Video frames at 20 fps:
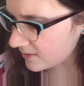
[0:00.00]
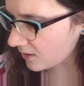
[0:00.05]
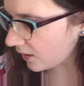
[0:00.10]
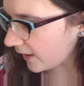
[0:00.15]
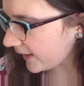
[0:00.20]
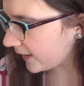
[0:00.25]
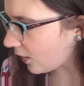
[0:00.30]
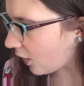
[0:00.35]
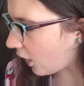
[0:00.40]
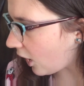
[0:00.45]
That's all
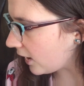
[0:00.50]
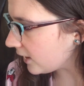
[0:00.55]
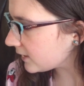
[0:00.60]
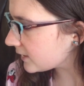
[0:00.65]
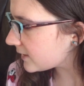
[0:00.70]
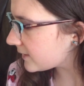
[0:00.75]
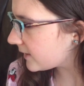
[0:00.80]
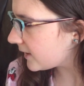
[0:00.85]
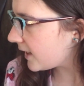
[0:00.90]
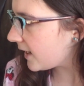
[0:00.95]
I got.
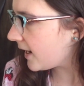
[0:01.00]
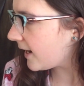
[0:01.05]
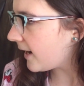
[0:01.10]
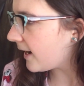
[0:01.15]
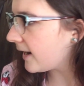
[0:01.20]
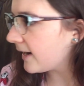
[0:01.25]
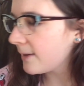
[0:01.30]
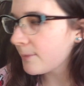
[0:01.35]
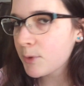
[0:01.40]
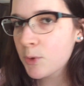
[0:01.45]

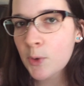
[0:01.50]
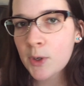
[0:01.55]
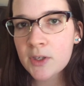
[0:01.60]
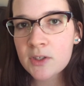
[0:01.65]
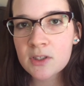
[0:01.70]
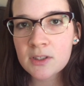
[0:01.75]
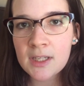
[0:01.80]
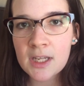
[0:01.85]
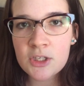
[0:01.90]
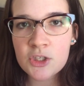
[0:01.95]
I am
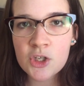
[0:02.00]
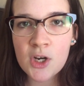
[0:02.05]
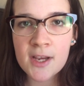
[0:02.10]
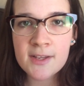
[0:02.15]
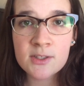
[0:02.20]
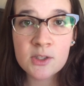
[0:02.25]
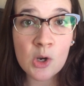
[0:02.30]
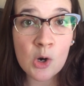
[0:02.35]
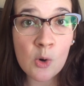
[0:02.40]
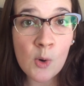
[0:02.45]
going to let you
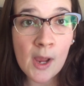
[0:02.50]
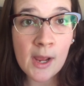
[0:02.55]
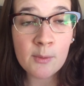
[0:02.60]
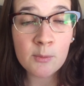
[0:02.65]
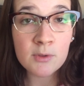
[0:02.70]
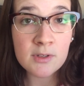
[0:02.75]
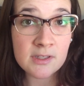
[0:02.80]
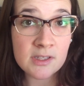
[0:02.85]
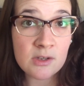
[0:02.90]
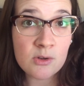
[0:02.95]
guys go and
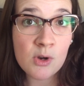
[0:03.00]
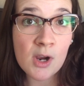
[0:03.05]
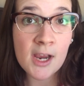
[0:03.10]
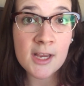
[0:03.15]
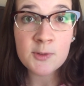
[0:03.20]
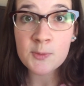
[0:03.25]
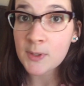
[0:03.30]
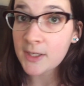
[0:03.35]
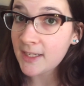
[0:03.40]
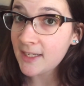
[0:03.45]
we'll see you
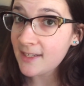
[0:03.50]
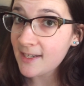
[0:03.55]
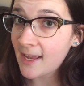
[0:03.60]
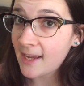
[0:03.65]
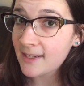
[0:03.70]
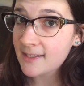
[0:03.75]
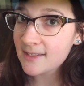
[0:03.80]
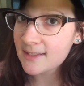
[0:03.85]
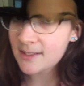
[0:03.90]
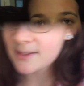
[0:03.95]
guys when I eat
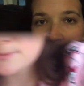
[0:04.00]
next.